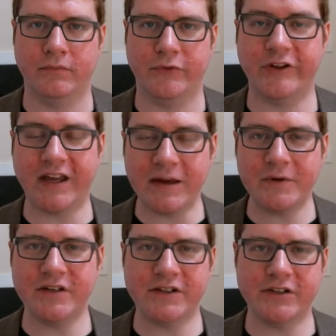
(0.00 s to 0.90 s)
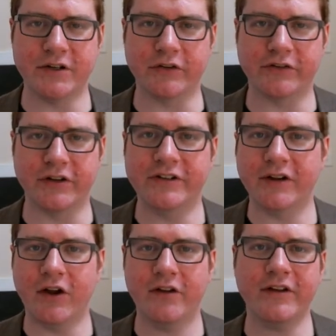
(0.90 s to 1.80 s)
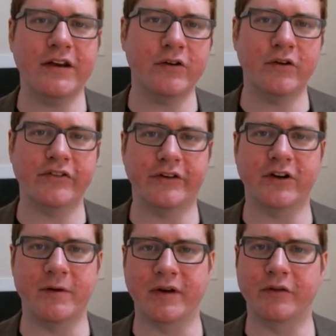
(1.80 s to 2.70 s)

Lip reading: The game continues until all the heroes that are coming